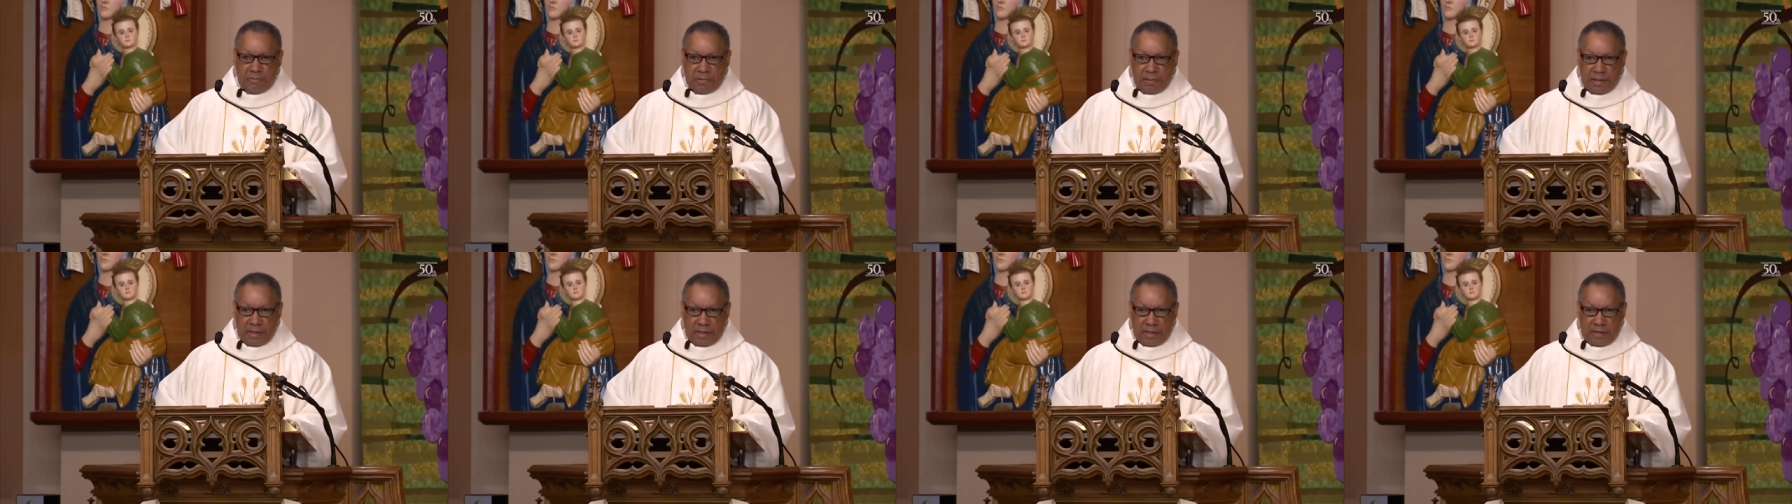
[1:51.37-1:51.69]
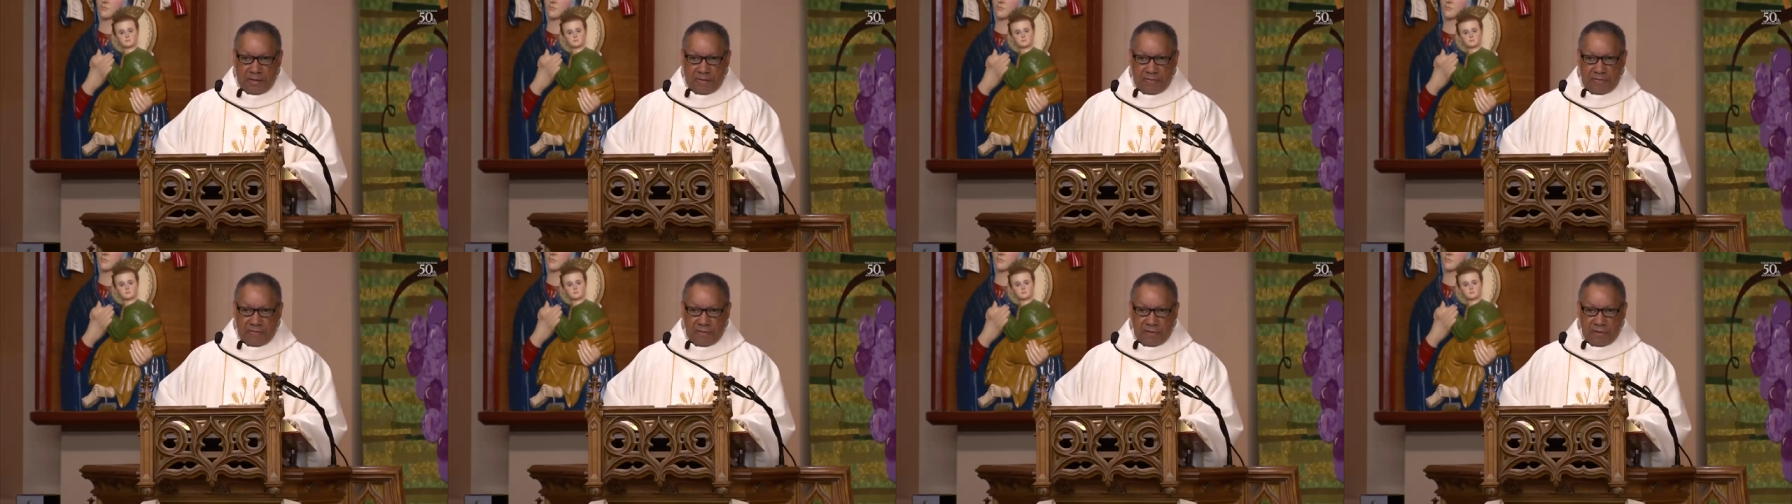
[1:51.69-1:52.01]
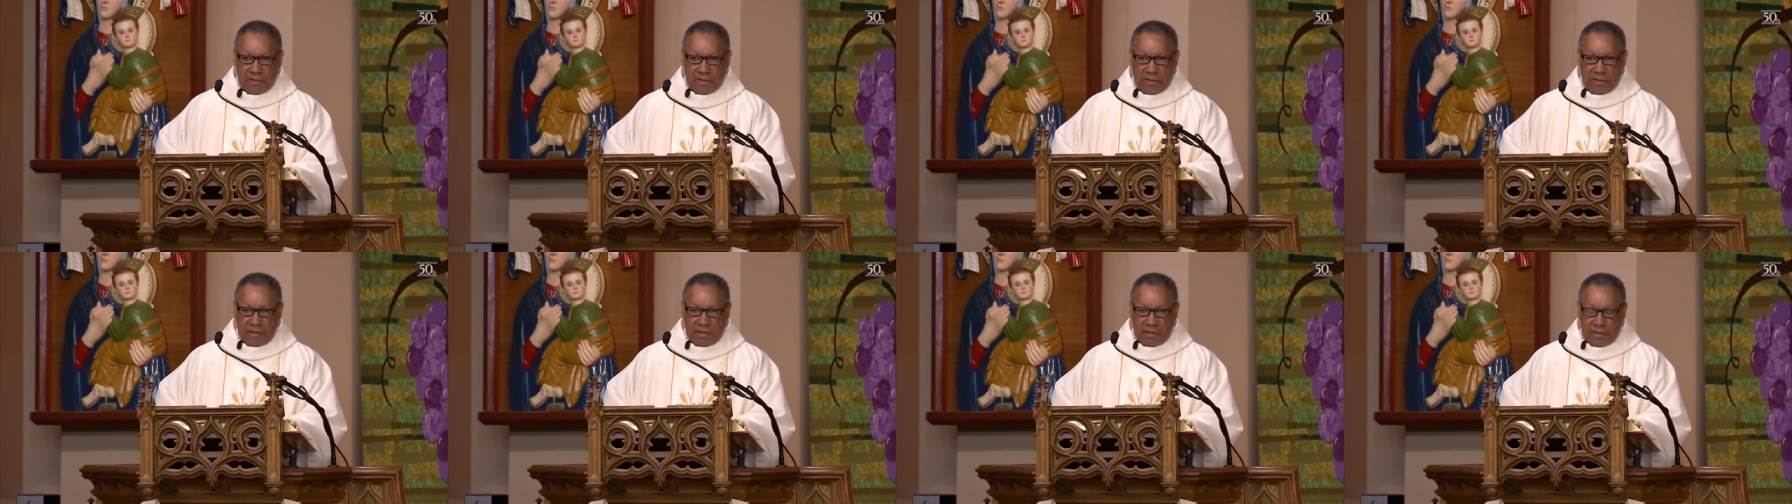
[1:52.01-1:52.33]
believe
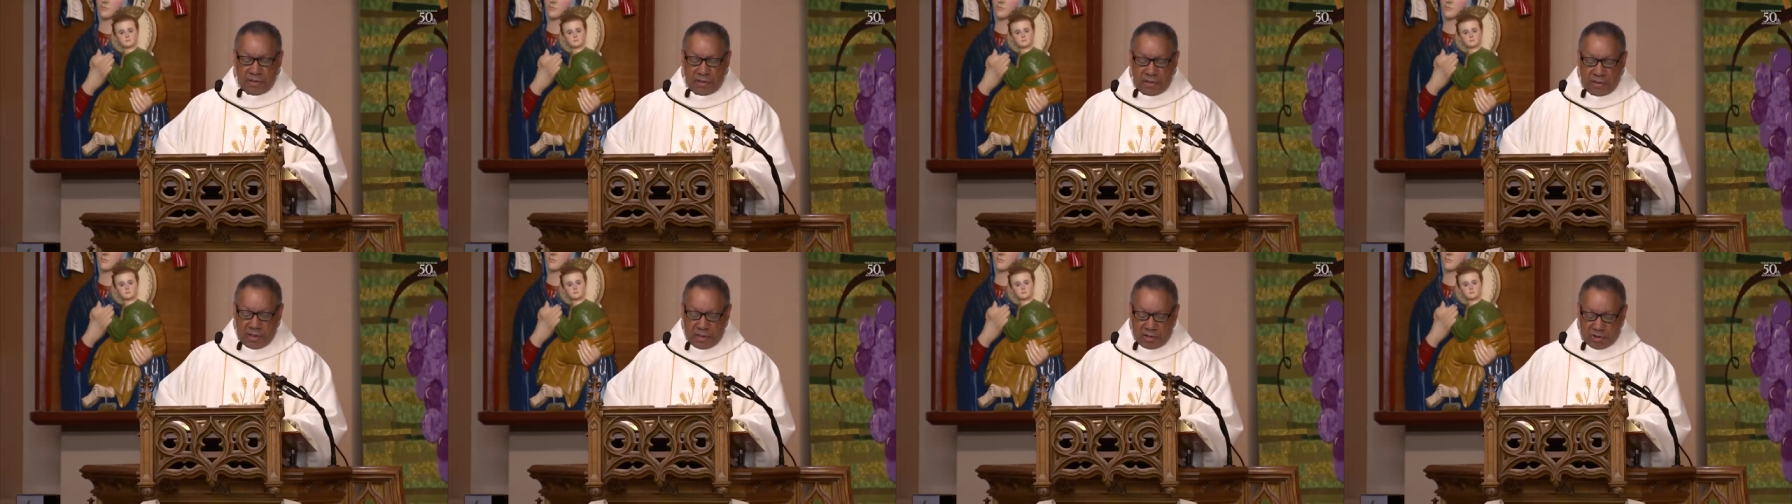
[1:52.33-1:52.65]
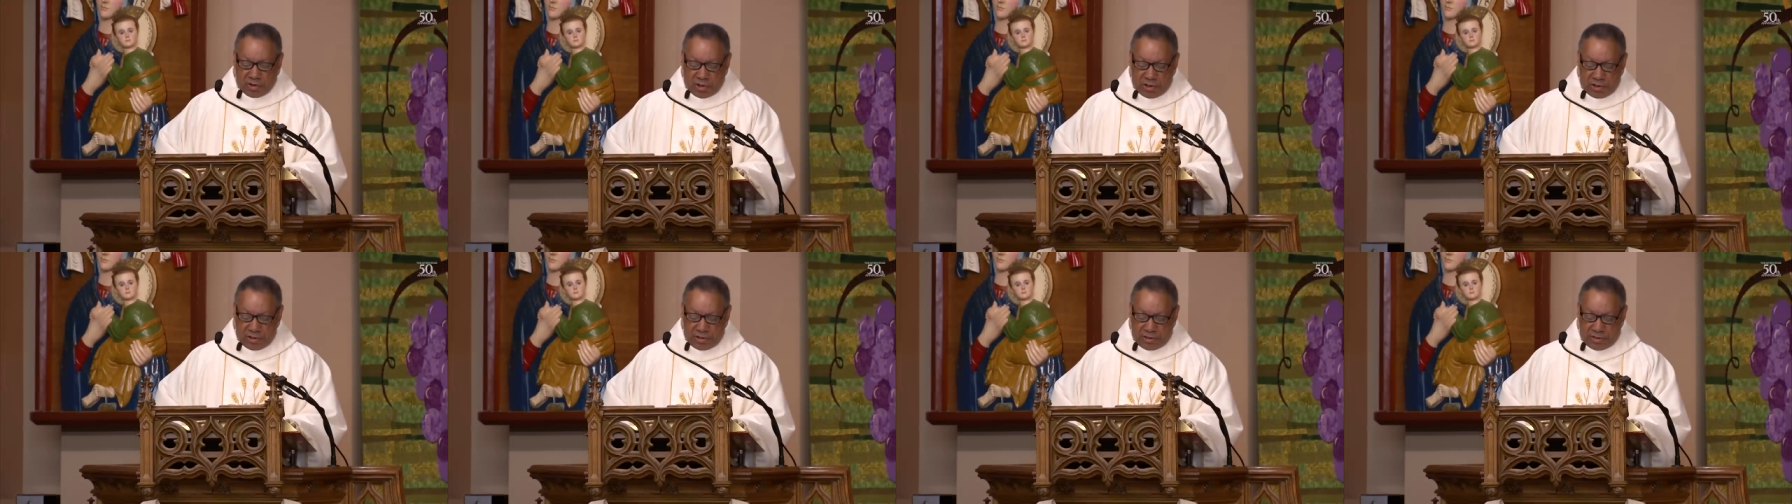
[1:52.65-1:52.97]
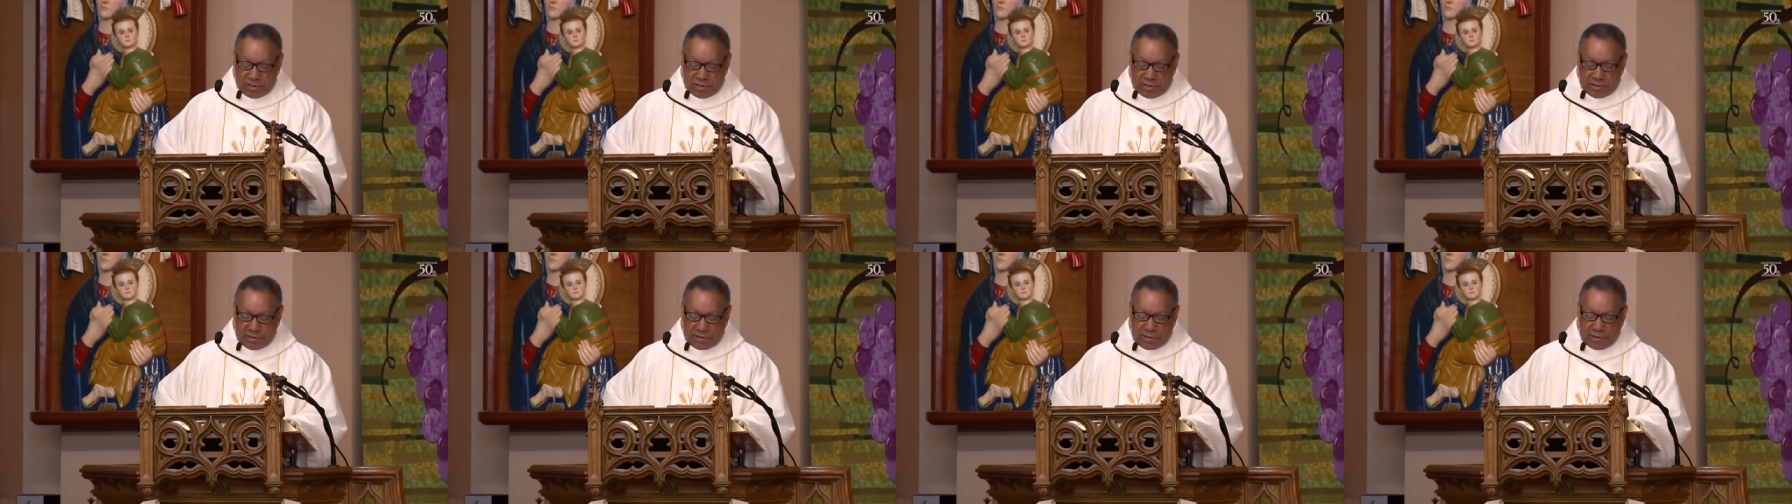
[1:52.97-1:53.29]
that
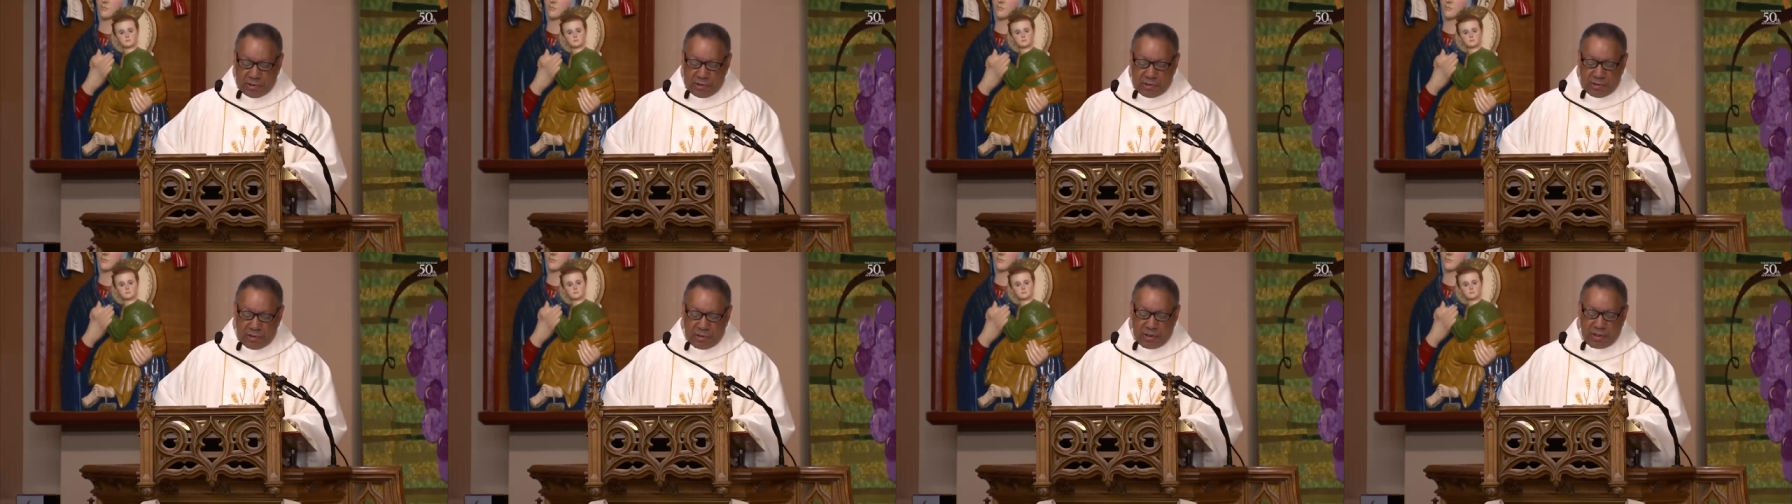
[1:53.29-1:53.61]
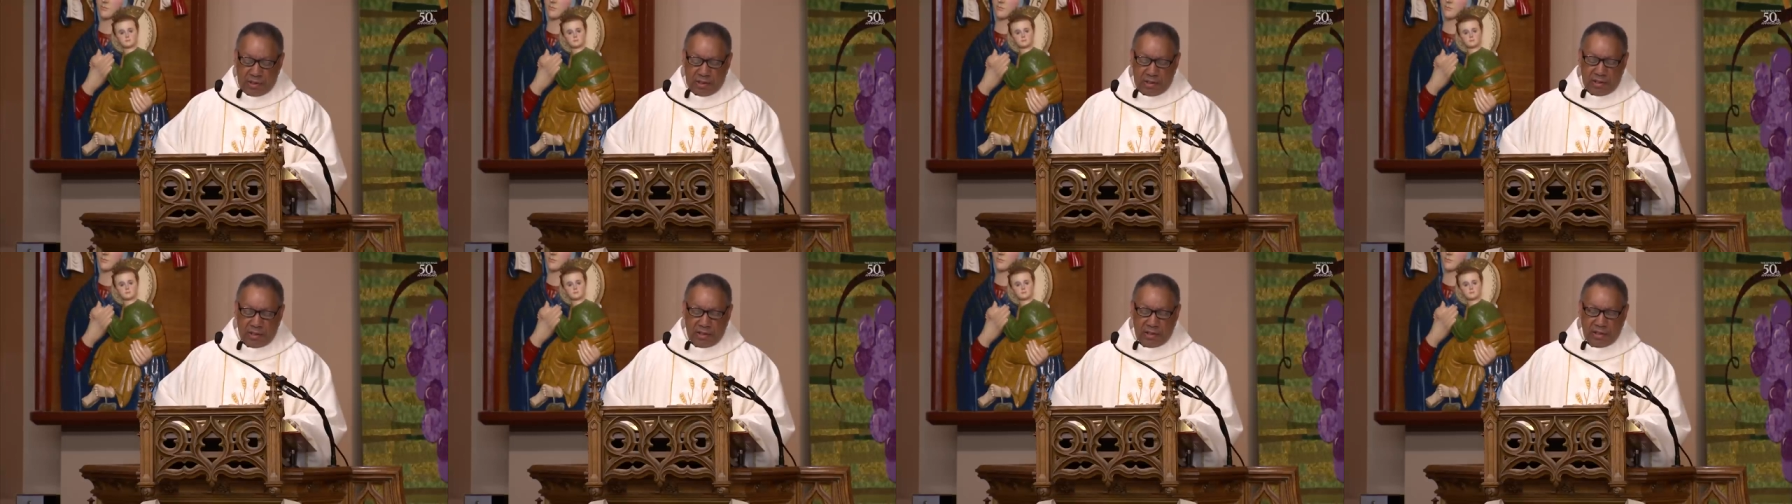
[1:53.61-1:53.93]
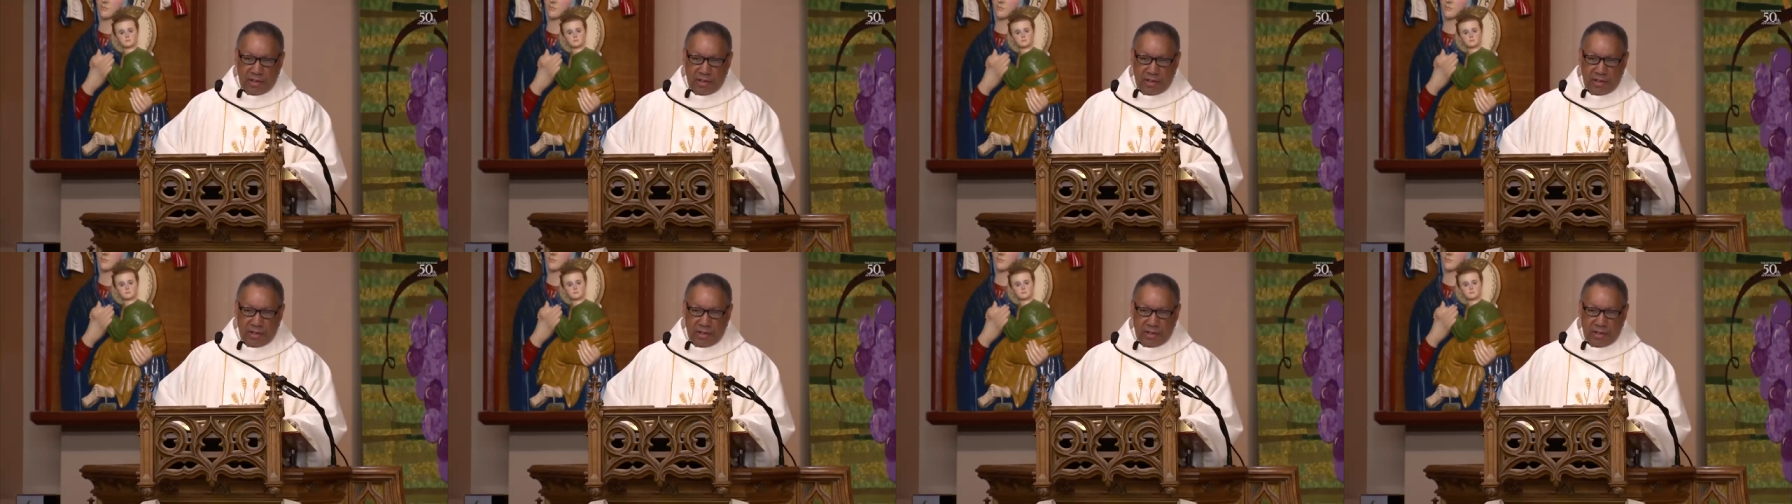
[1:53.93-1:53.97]
Jesus is Lord.